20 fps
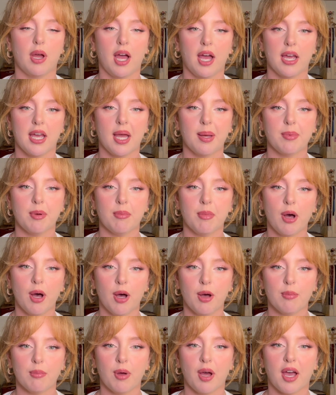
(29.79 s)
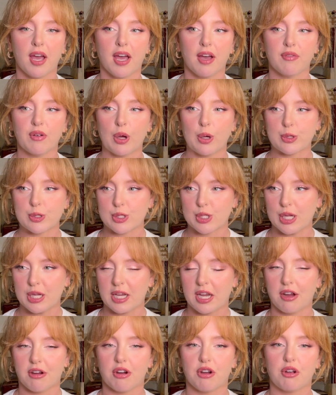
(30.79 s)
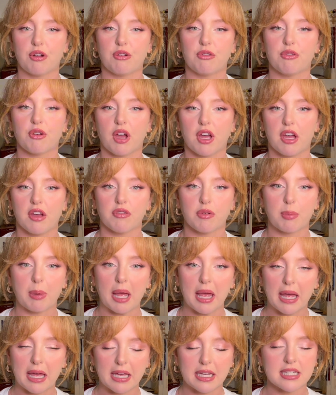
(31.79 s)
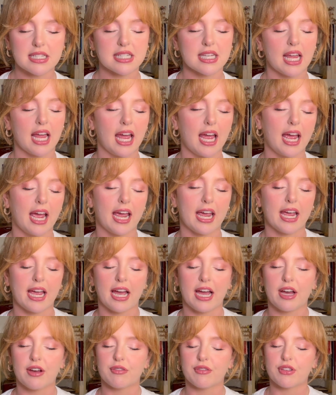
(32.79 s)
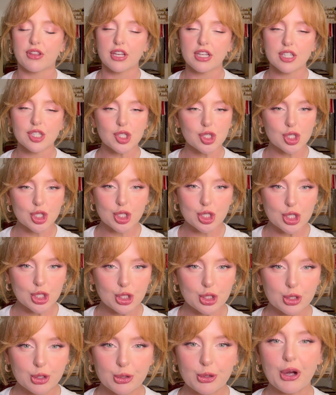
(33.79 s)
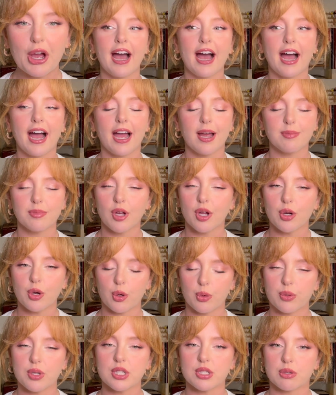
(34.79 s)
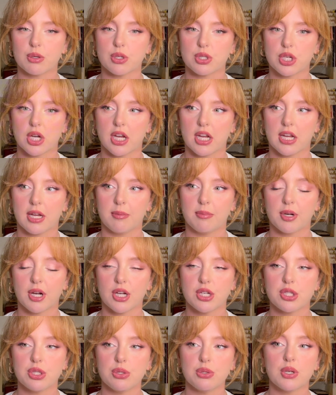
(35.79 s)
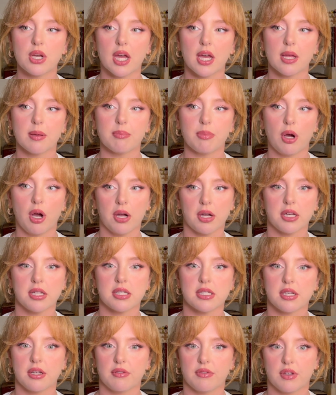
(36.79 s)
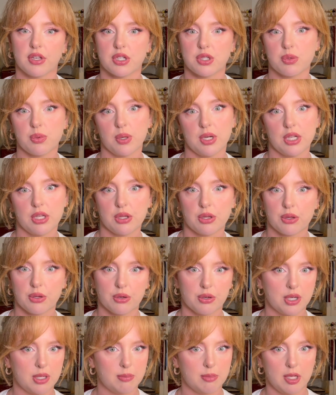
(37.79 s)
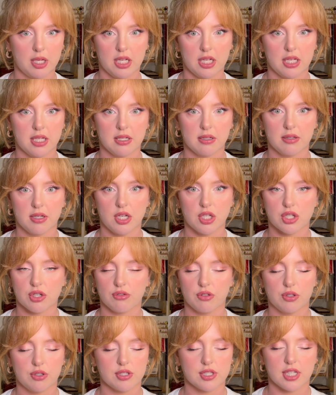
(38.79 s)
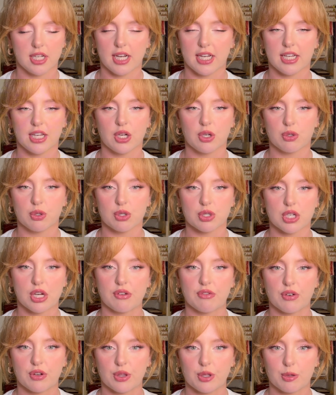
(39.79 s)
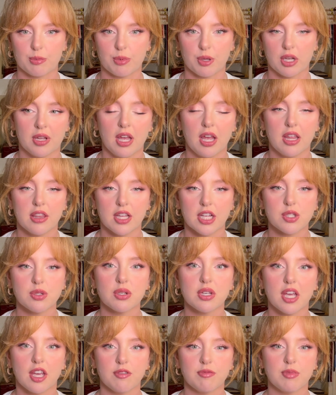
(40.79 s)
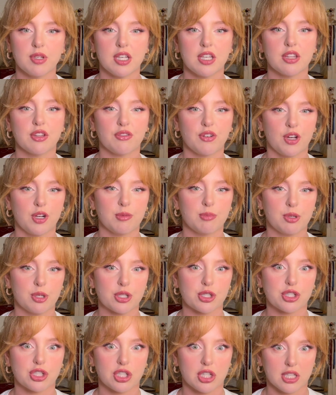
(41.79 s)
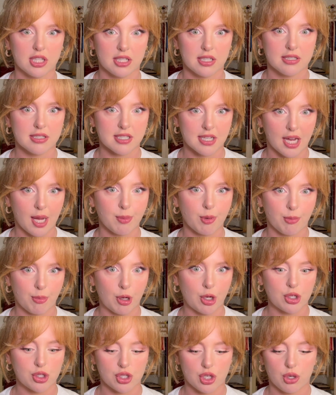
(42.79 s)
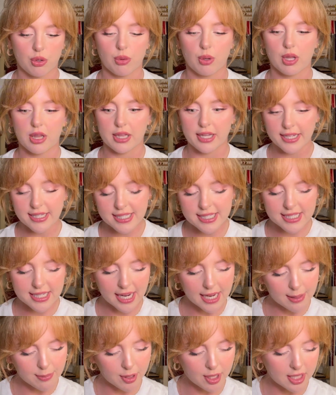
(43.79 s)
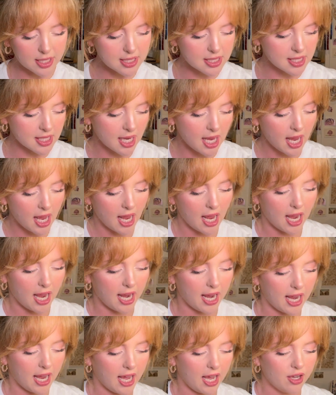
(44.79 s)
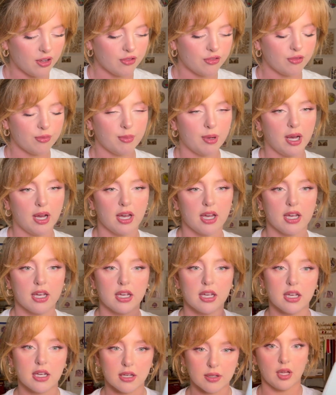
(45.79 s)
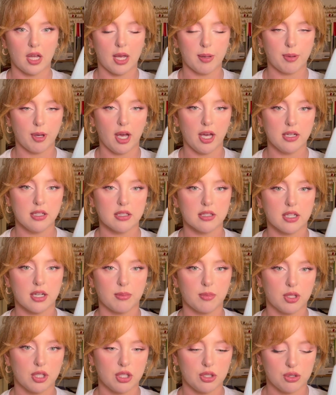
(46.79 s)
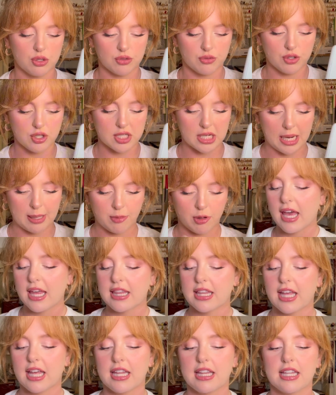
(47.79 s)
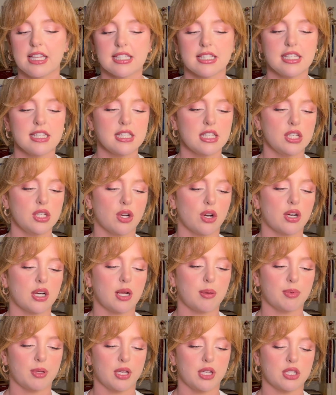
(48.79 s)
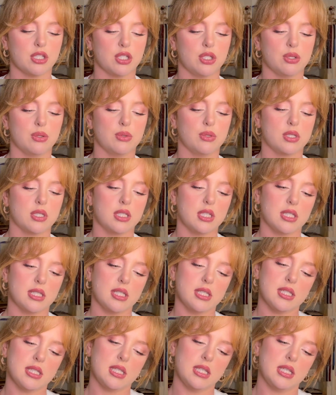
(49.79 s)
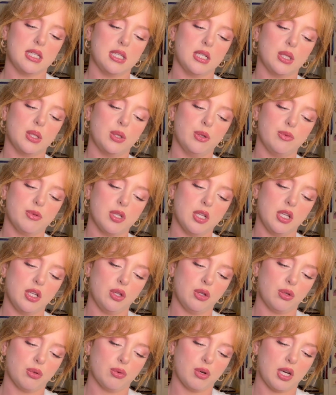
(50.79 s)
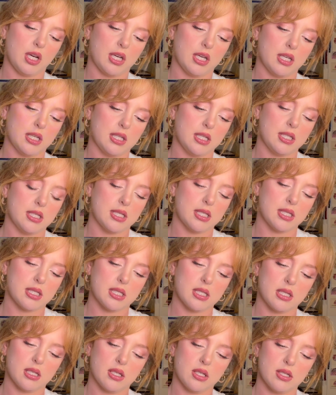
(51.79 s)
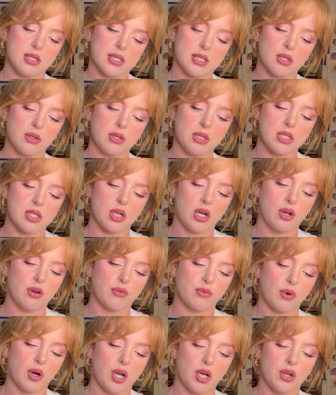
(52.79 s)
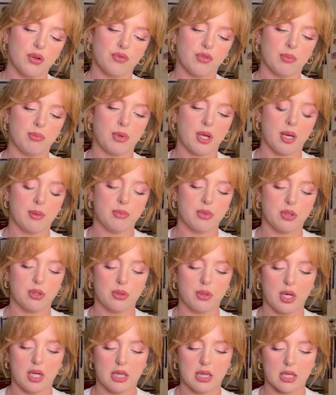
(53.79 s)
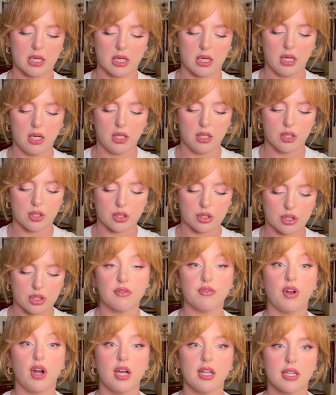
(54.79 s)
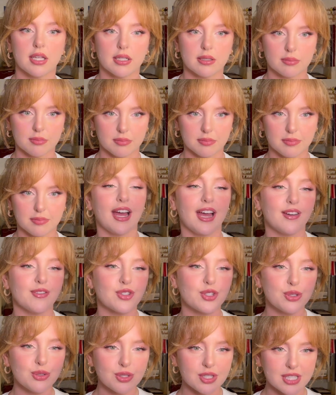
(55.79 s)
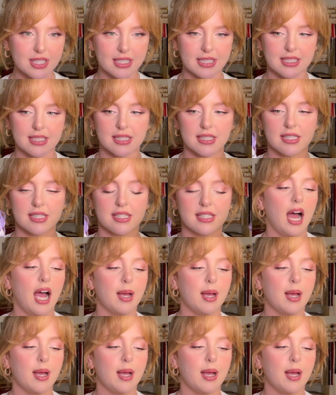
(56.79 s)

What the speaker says: I am a mom, I have a house to take care of, I have a pet, I have things to do. I'm not always crocheting, but I do get pockets of like 20-30 minute intervals that I can crochet for a little bit. That's what gave me the final push to time a poncho. Let's time it. I have my iPad that I'm going to use for a timer, and then this is the yarn I plan to use. This is the Loops and Threads Silky Soft Rind from Bamboo in the color Violet. I have 2 skeins.